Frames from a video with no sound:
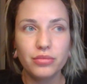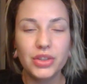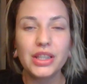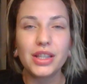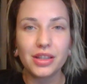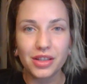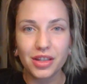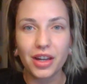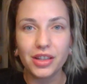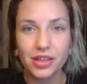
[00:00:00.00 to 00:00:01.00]

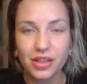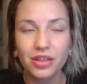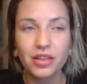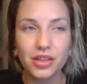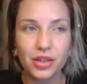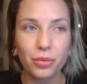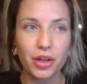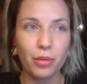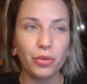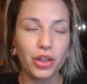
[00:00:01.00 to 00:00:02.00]
desensitized is the
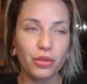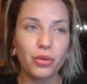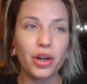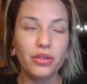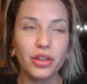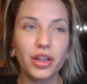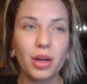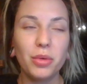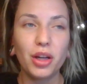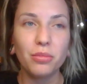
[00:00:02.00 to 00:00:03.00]
word I'm looking for. I feel like
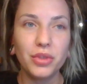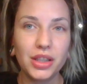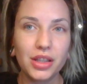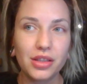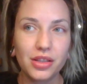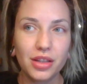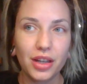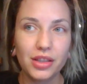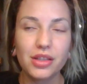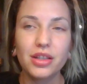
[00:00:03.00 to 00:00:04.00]
I've become
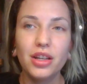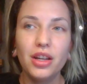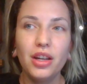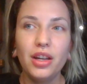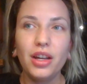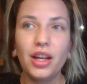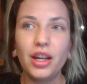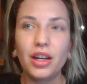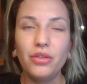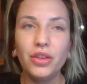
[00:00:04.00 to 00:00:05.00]
desensitized,
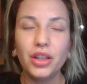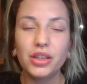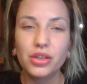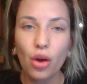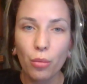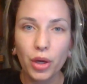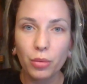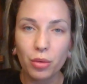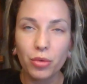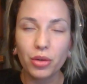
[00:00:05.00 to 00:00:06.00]
and I feel like so many
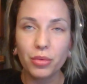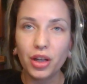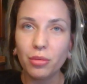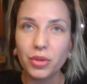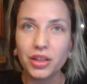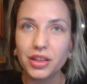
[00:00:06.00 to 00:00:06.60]
women are becoming